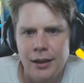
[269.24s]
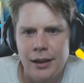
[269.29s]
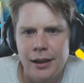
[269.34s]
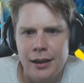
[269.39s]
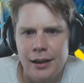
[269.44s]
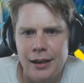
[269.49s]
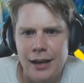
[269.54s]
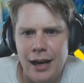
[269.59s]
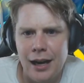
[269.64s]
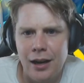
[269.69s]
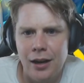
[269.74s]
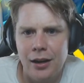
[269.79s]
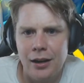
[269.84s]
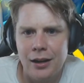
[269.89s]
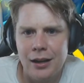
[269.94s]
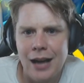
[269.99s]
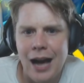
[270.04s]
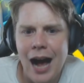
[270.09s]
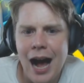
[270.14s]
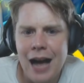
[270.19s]

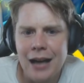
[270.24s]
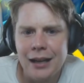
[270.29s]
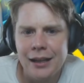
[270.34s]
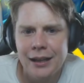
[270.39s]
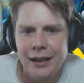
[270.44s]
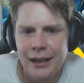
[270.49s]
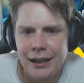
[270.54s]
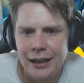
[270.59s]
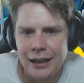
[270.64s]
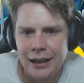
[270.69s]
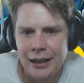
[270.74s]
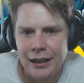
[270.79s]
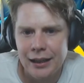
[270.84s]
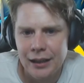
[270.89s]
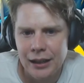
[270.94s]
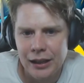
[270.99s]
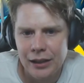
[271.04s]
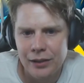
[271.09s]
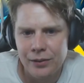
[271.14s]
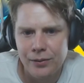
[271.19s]
Now, Kaki here
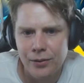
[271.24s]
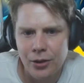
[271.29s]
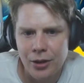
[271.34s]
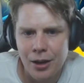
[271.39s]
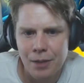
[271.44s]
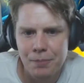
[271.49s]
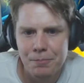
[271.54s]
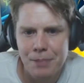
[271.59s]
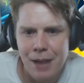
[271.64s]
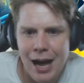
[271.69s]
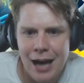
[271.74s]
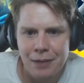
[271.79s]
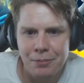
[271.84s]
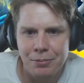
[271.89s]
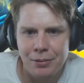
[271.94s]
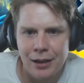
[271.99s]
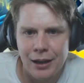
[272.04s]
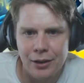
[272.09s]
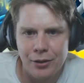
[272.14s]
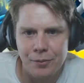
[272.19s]
is not a bad
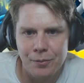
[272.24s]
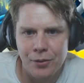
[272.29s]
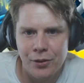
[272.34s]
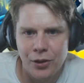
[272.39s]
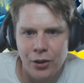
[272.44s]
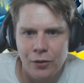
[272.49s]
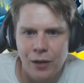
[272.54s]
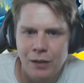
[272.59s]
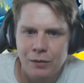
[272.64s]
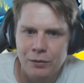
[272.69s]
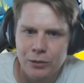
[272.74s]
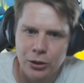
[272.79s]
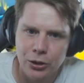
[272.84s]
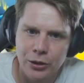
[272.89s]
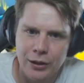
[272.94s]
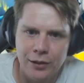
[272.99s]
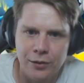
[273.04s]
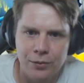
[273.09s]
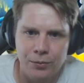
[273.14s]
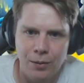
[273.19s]
player himself. Have a look
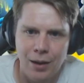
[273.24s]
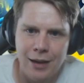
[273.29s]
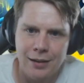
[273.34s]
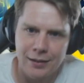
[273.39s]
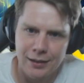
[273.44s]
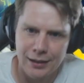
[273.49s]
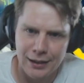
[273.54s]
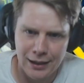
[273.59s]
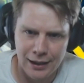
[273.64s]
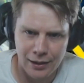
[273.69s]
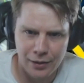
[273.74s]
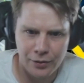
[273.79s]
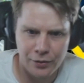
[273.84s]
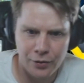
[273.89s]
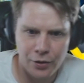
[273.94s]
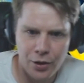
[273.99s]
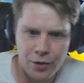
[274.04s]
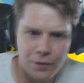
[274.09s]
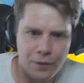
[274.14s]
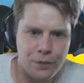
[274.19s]
at his rating there.
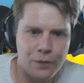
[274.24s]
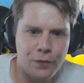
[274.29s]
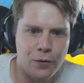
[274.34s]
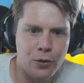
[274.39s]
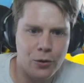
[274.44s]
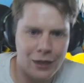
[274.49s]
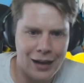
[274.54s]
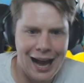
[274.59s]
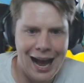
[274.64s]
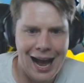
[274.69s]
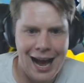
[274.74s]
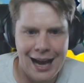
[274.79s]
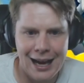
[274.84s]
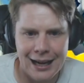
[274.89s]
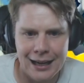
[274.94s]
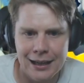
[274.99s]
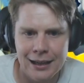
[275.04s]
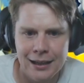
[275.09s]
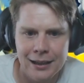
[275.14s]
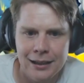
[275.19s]
It's over
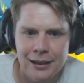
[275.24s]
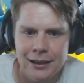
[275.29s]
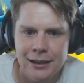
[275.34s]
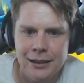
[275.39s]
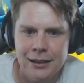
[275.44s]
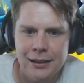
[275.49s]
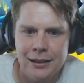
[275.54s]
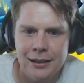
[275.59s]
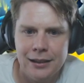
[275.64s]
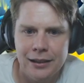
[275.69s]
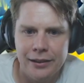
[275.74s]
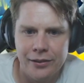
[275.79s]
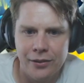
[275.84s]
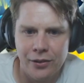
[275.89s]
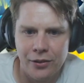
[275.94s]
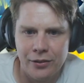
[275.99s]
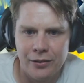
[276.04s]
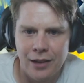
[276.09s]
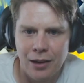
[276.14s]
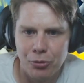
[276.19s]
4k. He's
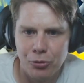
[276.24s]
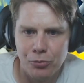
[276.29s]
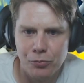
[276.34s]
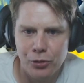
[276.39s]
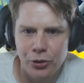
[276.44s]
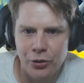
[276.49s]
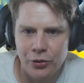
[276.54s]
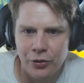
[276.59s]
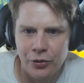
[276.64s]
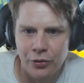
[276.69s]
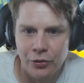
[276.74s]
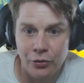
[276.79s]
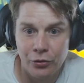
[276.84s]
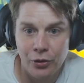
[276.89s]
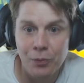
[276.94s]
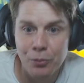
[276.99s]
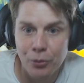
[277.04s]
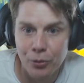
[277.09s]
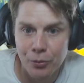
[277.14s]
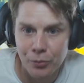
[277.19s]
got double Mewtwo,
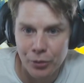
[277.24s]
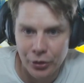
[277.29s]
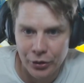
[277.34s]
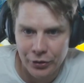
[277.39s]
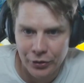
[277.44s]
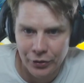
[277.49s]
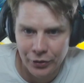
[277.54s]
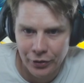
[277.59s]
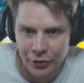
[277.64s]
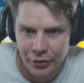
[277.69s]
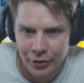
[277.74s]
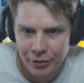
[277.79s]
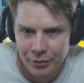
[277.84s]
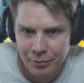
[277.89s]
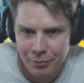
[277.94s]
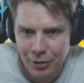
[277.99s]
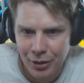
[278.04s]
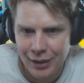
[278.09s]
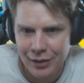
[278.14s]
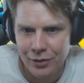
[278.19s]
triple
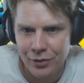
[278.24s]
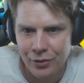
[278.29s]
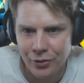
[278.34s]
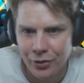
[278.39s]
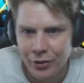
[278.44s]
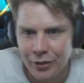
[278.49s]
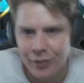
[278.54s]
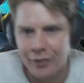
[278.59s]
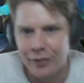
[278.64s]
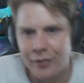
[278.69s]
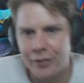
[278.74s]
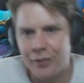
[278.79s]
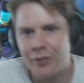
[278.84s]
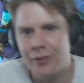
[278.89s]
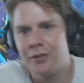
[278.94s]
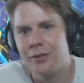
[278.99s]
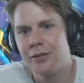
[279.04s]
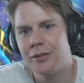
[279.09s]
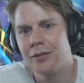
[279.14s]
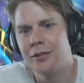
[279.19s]
Mewtwo. My goodness.
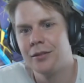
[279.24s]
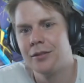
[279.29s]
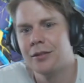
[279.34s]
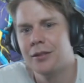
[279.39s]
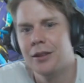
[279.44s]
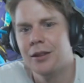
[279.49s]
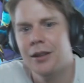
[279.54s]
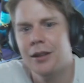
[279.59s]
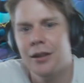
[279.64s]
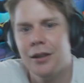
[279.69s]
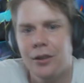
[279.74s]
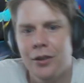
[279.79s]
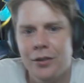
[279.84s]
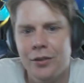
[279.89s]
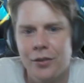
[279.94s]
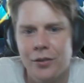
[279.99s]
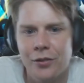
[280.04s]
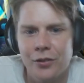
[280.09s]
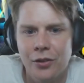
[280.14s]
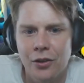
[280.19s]

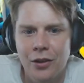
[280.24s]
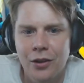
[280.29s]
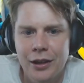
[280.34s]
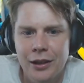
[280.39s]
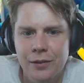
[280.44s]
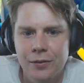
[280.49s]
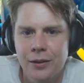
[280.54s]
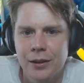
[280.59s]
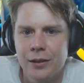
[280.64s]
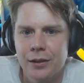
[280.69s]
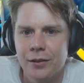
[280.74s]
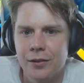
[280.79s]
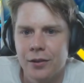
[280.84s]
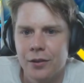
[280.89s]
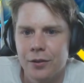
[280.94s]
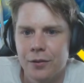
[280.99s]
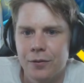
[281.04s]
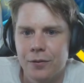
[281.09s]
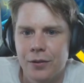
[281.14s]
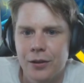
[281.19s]
Lots of shiny figures
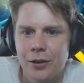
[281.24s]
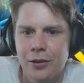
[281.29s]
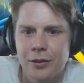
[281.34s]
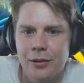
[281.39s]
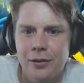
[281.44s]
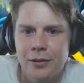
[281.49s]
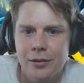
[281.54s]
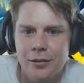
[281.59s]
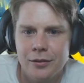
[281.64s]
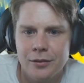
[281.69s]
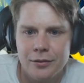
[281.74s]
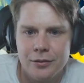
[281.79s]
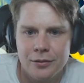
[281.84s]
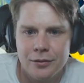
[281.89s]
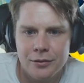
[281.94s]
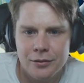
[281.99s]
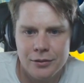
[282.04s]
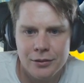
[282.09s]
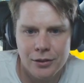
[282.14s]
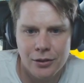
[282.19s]
on the field.
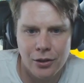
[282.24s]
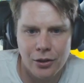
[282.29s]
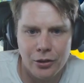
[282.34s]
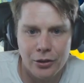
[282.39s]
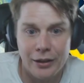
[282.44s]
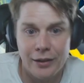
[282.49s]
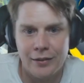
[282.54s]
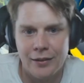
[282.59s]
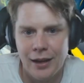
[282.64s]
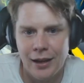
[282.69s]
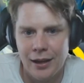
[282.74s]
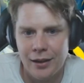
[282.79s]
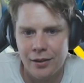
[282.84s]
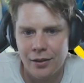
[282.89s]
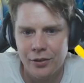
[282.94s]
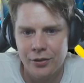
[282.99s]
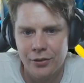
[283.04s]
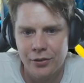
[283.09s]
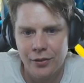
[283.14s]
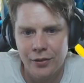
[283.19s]
On his deck,
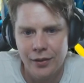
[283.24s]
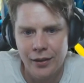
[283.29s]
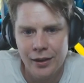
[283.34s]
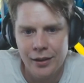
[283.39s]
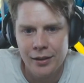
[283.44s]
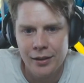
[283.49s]
I should say.